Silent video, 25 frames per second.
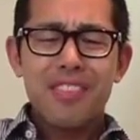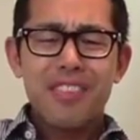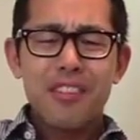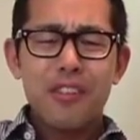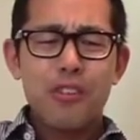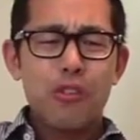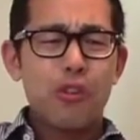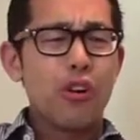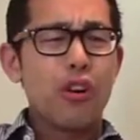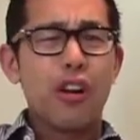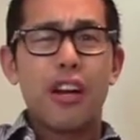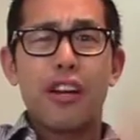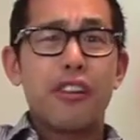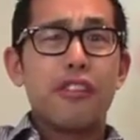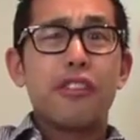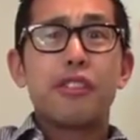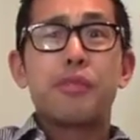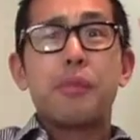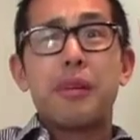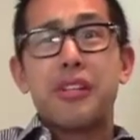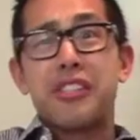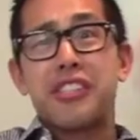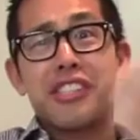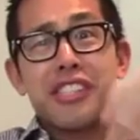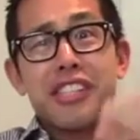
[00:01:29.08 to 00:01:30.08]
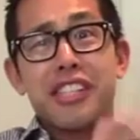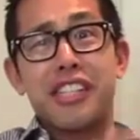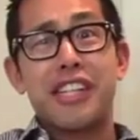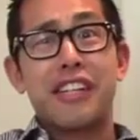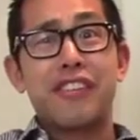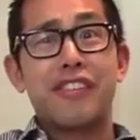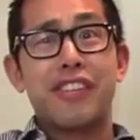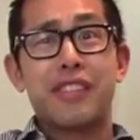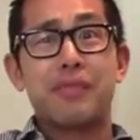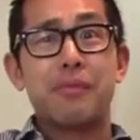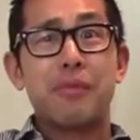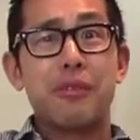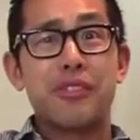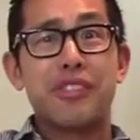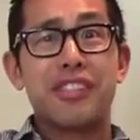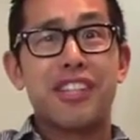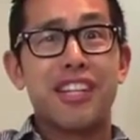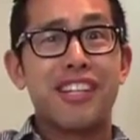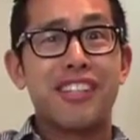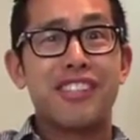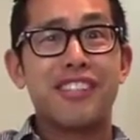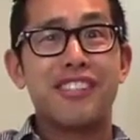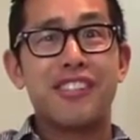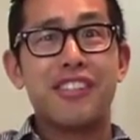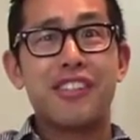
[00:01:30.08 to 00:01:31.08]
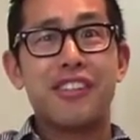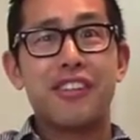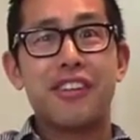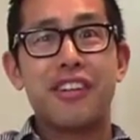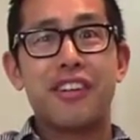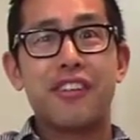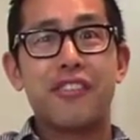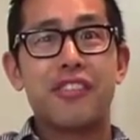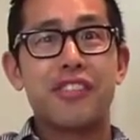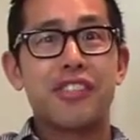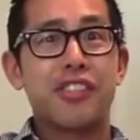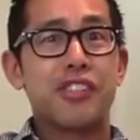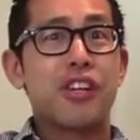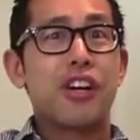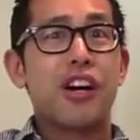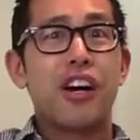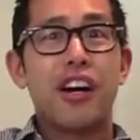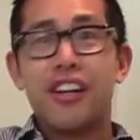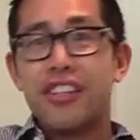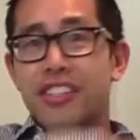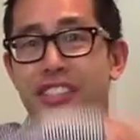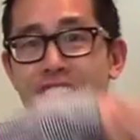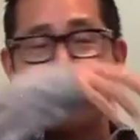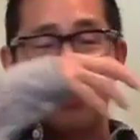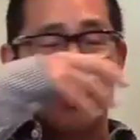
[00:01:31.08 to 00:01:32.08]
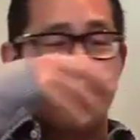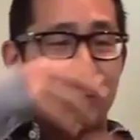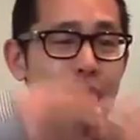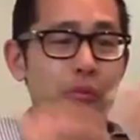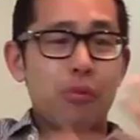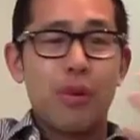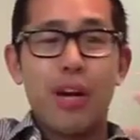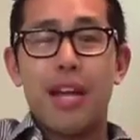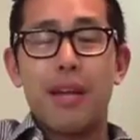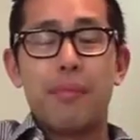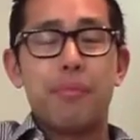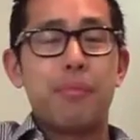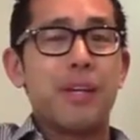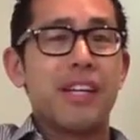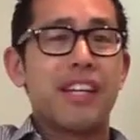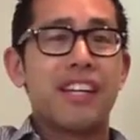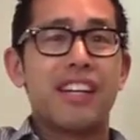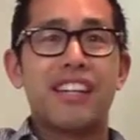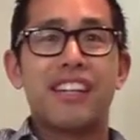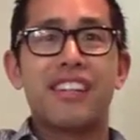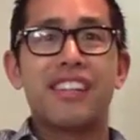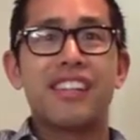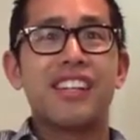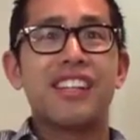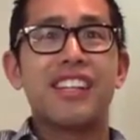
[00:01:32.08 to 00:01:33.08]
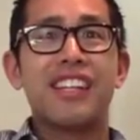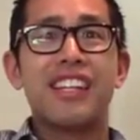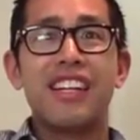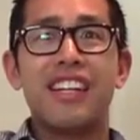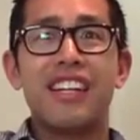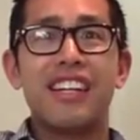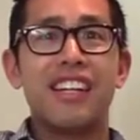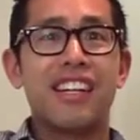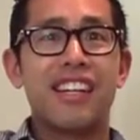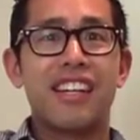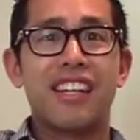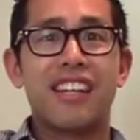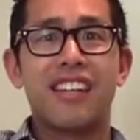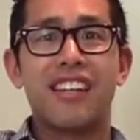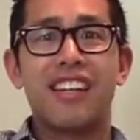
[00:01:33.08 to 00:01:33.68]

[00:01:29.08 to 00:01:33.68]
Or I used my sleeve, as most kids do, and I was just constantly wiping and cleaning.